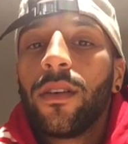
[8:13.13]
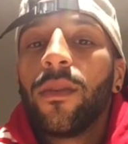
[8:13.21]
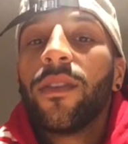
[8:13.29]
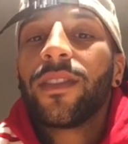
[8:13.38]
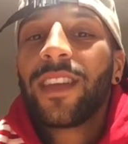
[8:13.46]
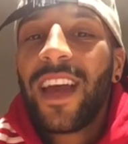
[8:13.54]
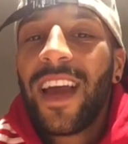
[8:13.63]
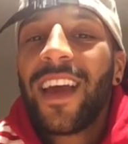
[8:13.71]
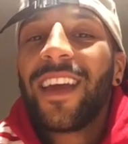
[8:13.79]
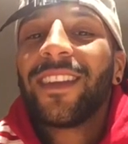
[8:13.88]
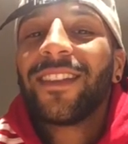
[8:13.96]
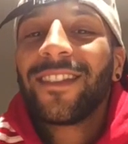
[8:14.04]
with
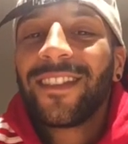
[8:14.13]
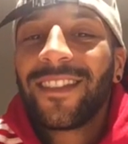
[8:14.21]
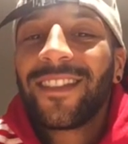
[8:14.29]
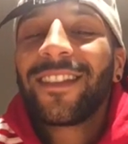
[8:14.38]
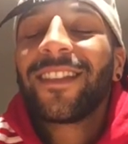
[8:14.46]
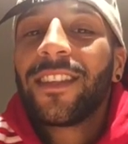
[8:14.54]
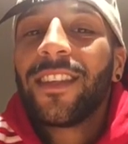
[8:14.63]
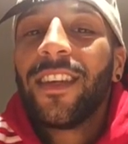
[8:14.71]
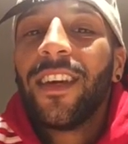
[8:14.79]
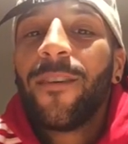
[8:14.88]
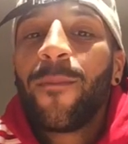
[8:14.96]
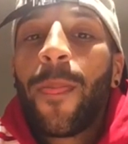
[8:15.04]
tans. So
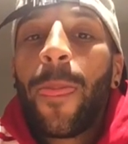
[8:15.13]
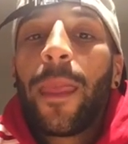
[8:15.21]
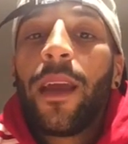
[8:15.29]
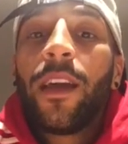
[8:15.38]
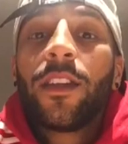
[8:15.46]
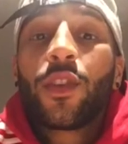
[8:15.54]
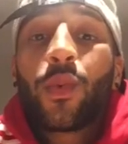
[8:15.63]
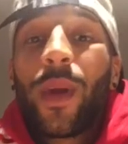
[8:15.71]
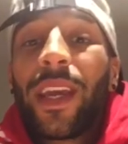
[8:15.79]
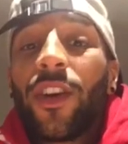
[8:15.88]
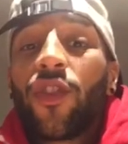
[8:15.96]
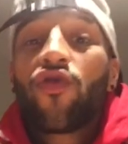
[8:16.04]
yeah, just
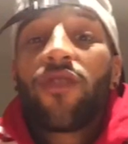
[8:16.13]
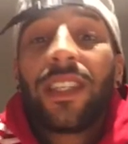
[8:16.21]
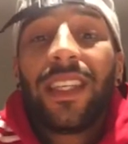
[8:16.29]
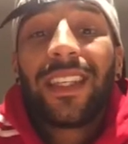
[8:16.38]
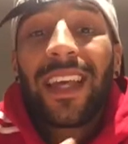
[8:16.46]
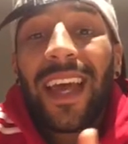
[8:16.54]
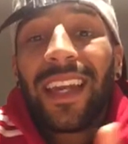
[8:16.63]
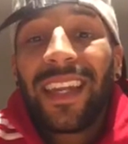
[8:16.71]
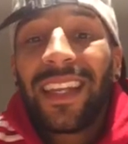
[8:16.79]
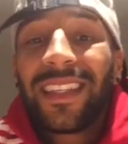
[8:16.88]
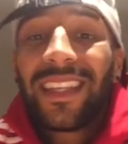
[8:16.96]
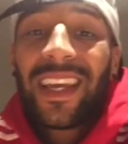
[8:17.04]
waiting on Chrissy to edit
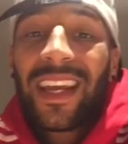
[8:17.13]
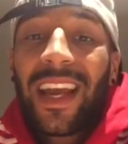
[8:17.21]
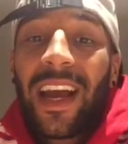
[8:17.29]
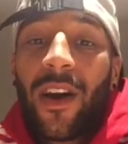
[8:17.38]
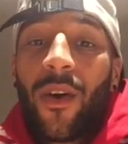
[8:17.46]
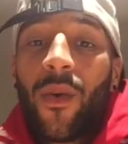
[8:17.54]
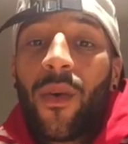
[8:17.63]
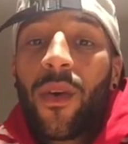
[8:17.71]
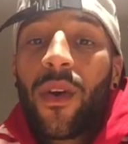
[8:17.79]
the thing now.